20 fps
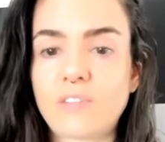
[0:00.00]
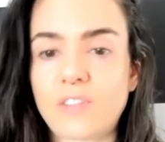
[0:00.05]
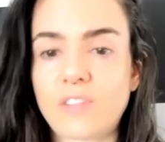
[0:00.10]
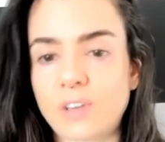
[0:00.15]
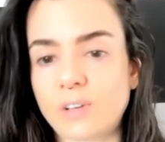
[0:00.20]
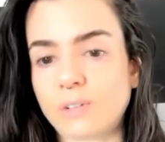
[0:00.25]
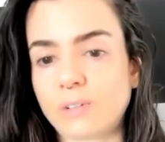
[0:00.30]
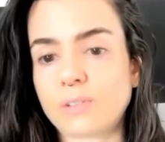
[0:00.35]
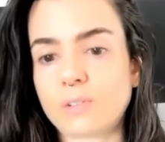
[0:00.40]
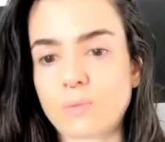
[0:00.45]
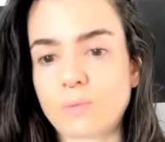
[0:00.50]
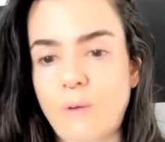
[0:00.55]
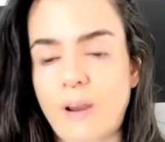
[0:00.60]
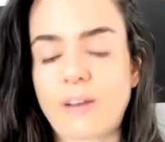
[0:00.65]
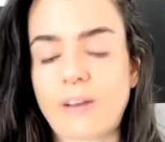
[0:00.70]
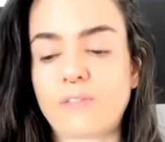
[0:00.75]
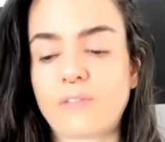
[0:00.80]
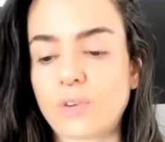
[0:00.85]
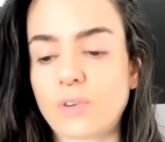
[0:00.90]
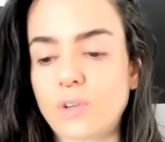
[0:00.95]
feels
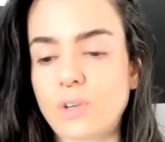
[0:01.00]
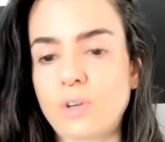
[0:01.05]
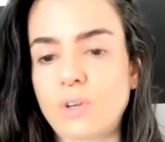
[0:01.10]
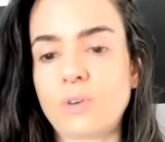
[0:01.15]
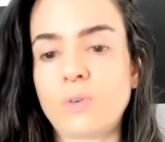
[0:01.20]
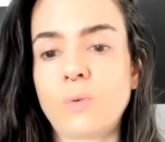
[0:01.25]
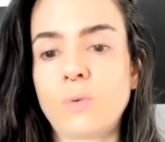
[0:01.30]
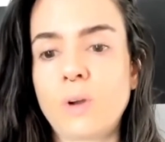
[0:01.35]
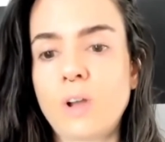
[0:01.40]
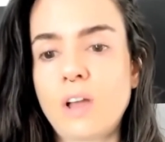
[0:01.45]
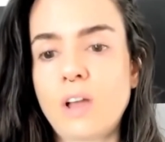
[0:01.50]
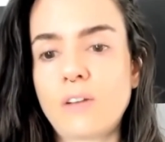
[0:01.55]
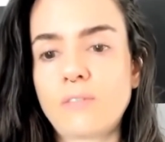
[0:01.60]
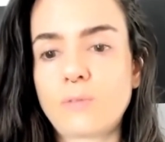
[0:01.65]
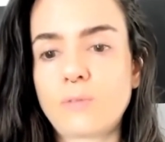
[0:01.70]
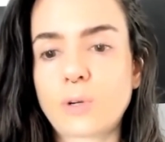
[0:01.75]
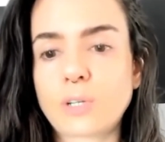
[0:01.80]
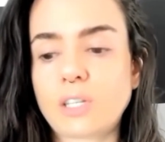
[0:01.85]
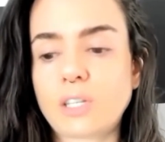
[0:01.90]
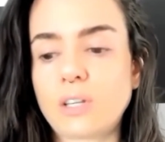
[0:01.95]
right for you,
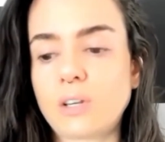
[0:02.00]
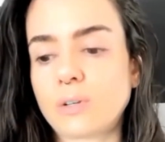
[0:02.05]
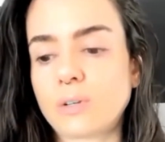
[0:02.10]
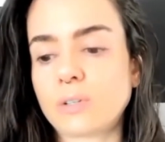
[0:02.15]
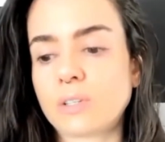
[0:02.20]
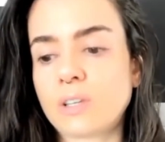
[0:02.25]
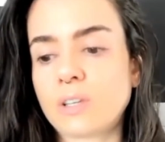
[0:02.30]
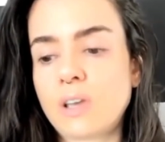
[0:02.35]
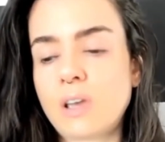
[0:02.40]
voice note,